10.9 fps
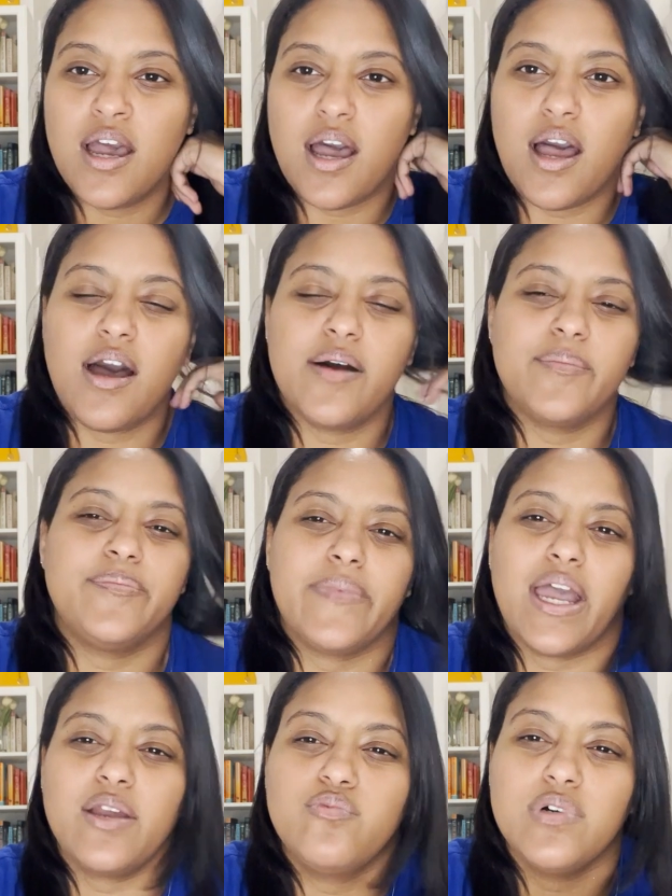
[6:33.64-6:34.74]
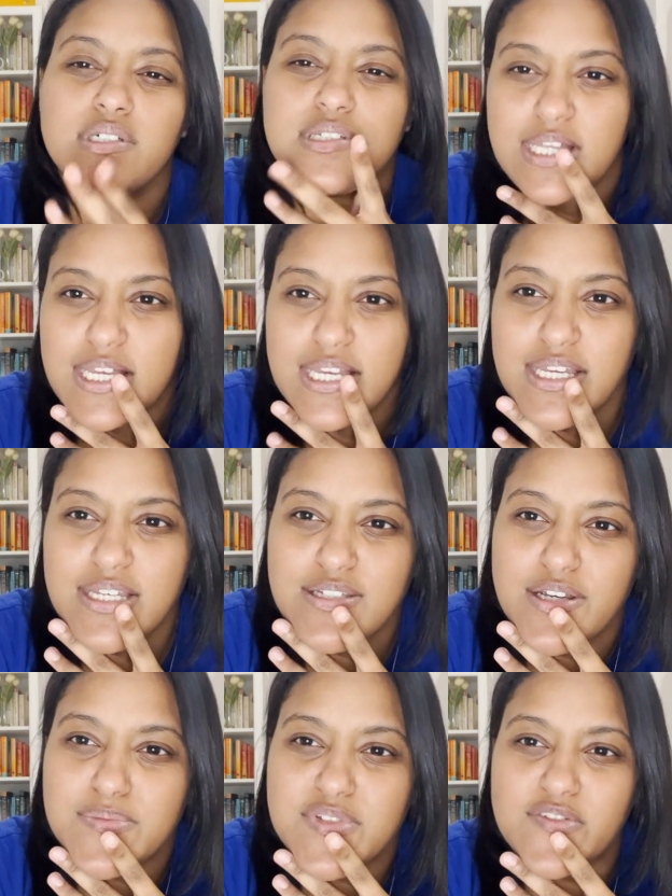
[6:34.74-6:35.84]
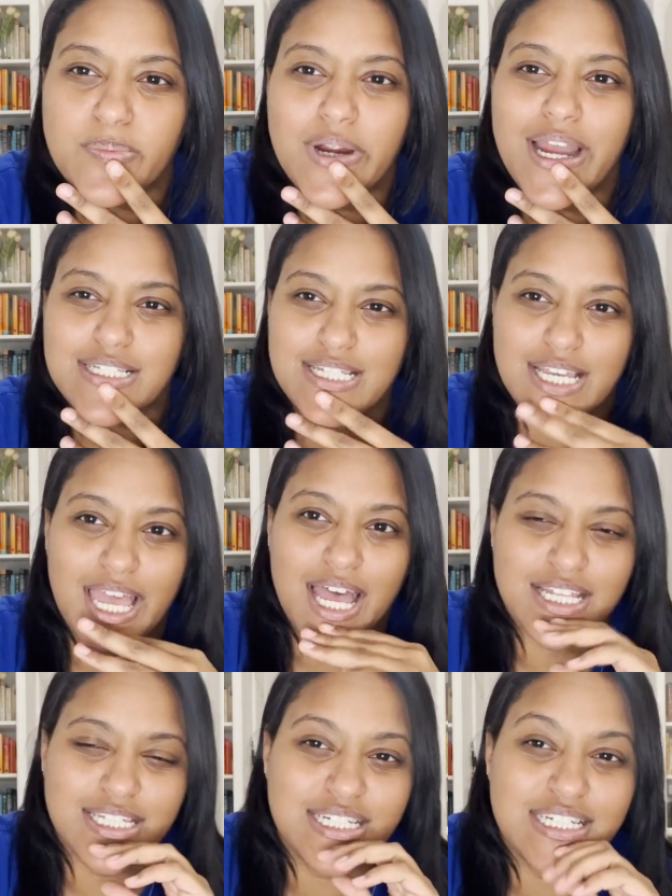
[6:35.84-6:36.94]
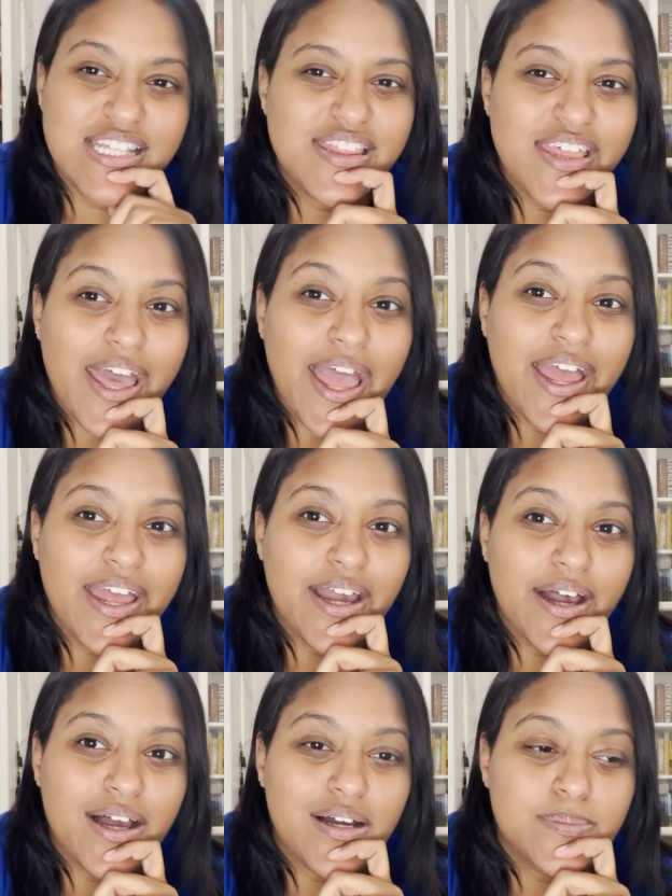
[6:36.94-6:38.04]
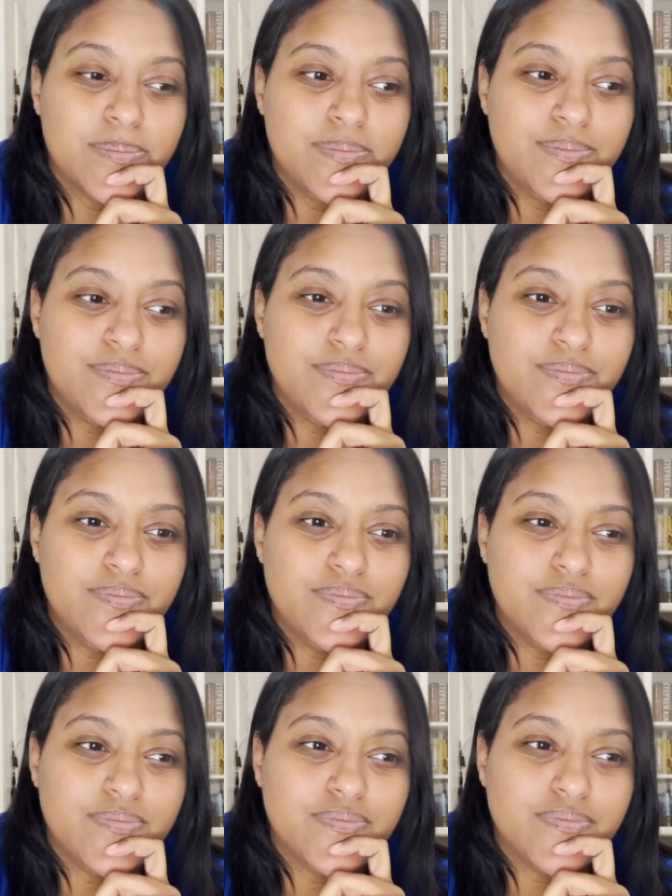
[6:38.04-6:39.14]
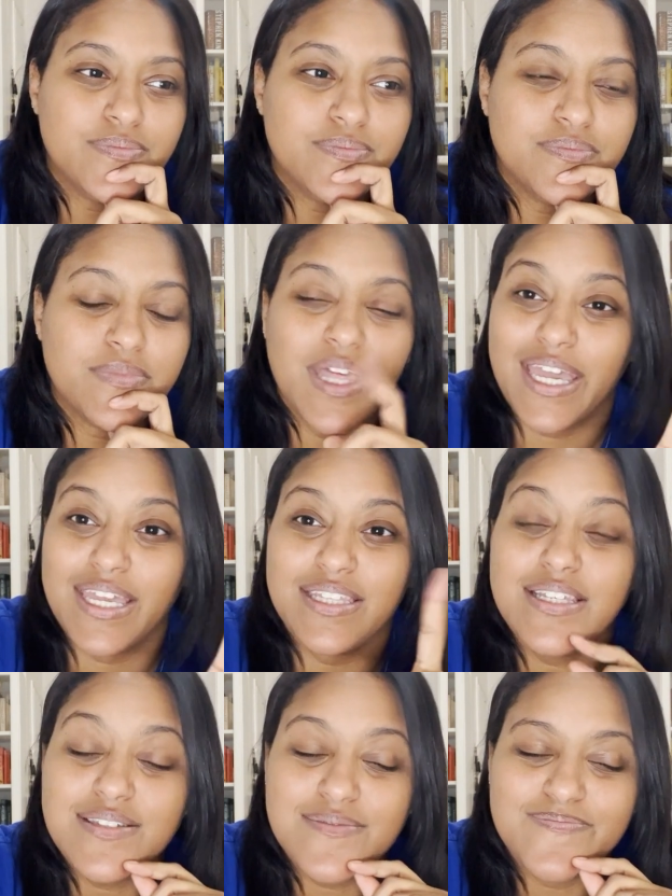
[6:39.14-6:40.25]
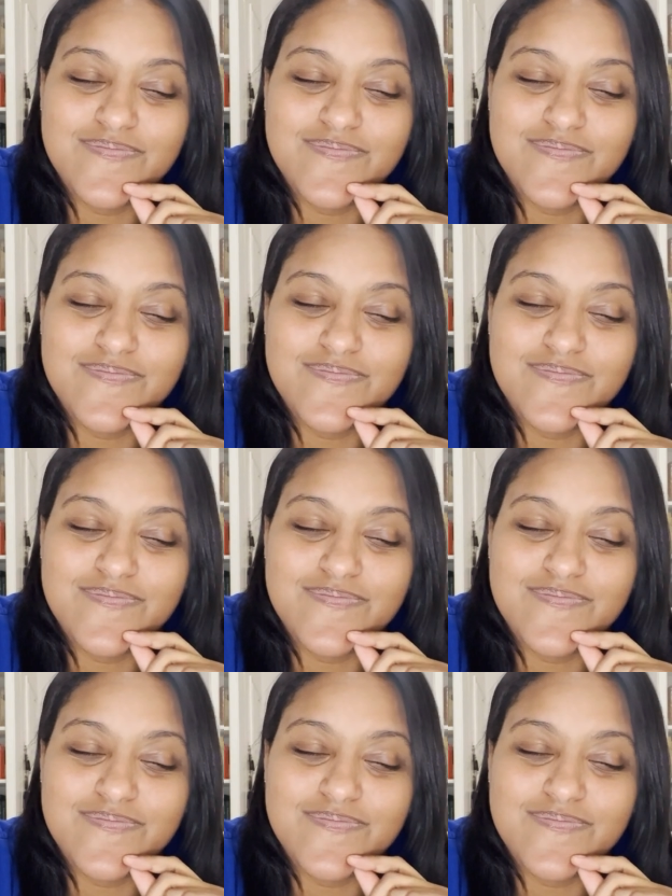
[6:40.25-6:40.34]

I will say in terms of practicality that I hate this.